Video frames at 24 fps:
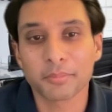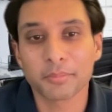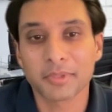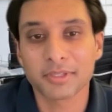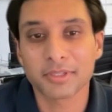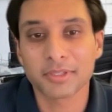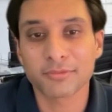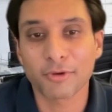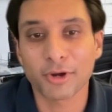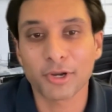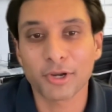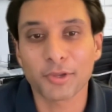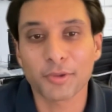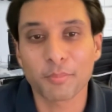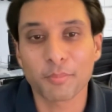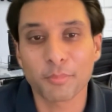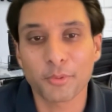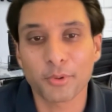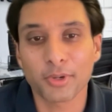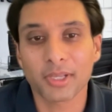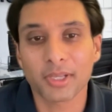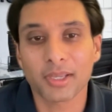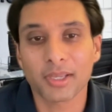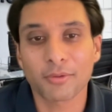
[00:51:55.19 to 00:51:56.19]
It's a very good
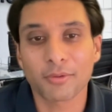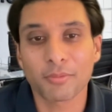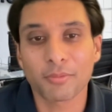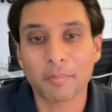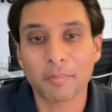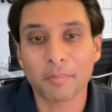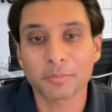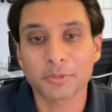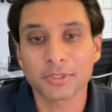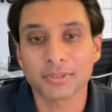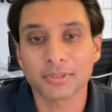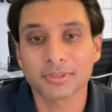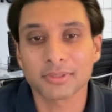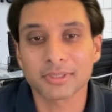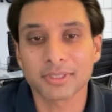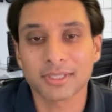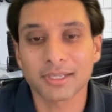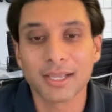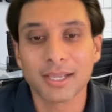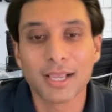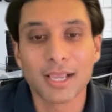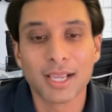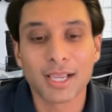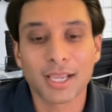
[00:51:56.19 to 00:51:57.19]
point, kind
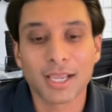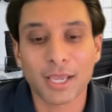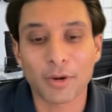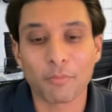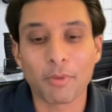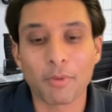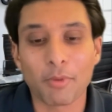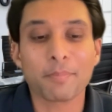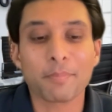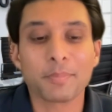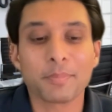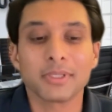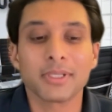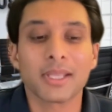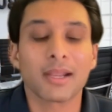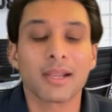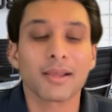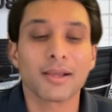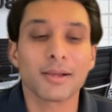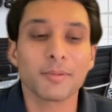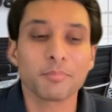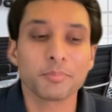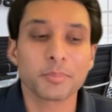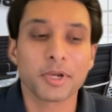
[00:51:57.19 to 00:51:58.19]
of wrapping that
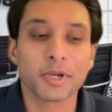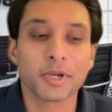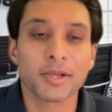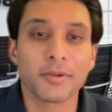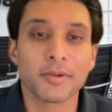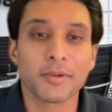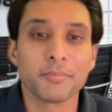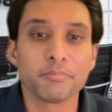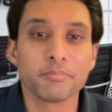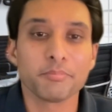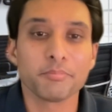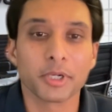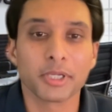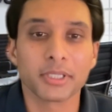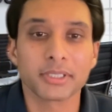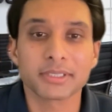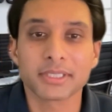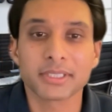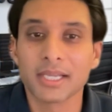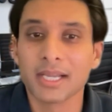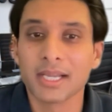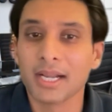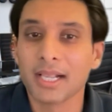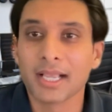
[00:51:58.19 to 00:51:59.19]
up. But
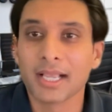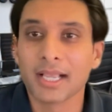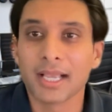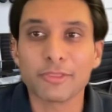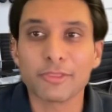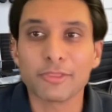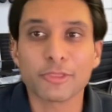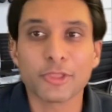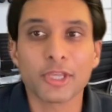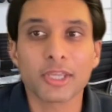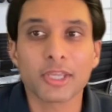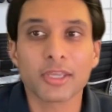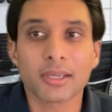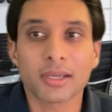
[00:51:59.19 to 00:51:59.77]
I think